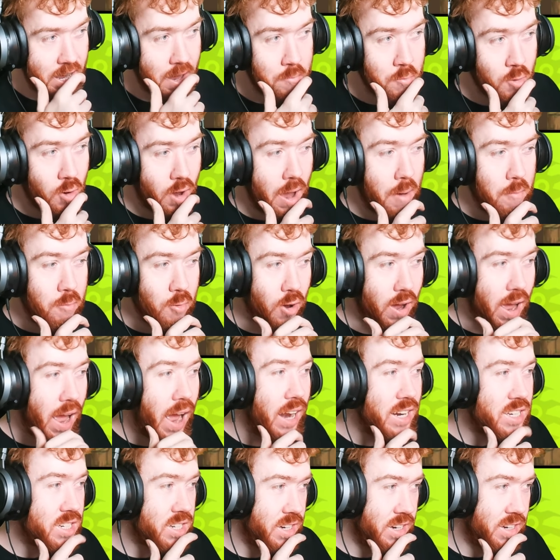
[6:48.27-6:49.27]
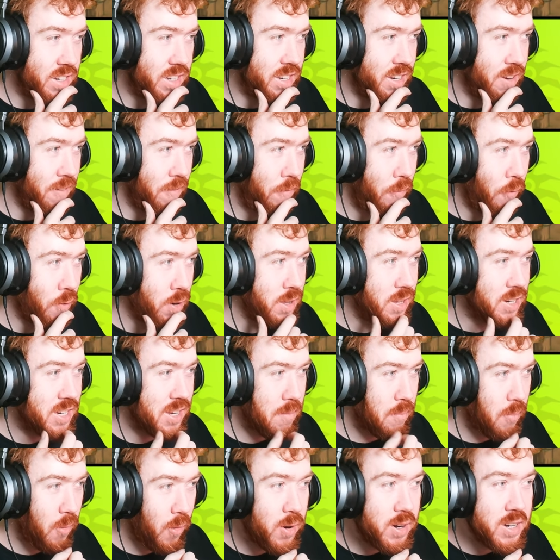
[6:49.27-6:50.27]
I'm not actually fully
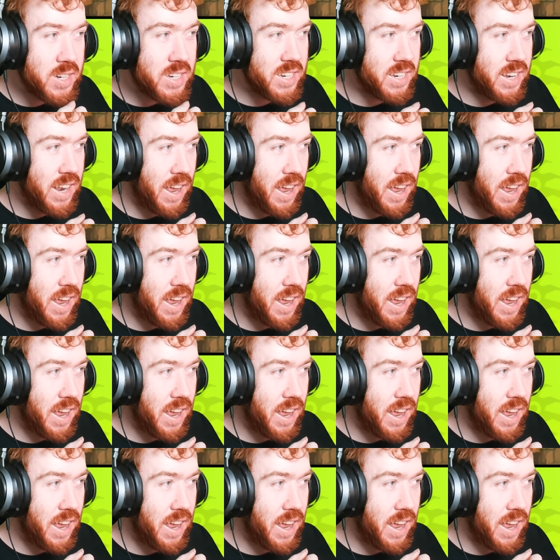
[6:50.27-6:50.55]
disappointed